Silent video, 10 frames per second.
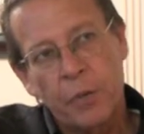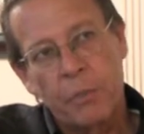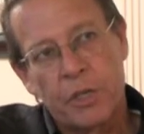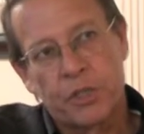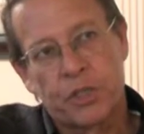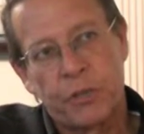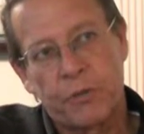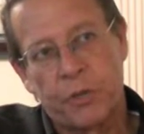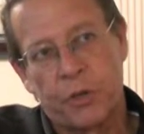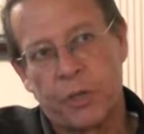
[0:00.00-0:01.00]
be a shift
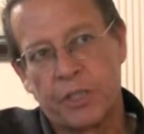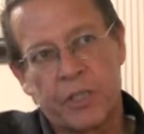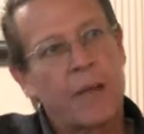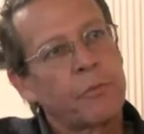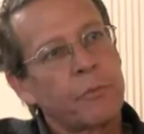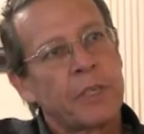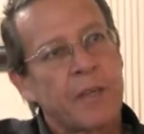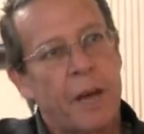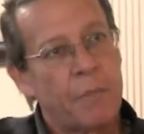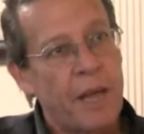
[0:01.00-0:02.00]
here that's not from the
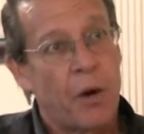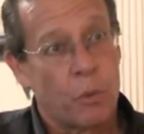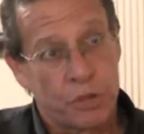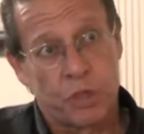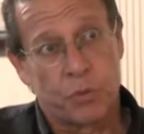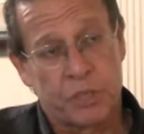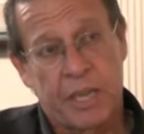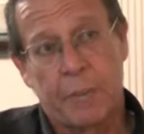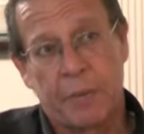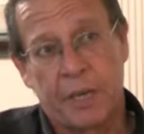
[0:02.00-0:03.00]
top down, which is what's
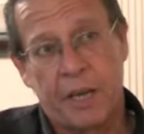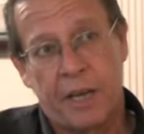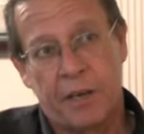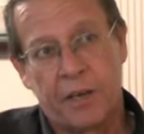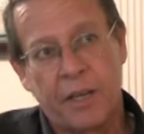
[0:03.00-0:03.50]
happening now,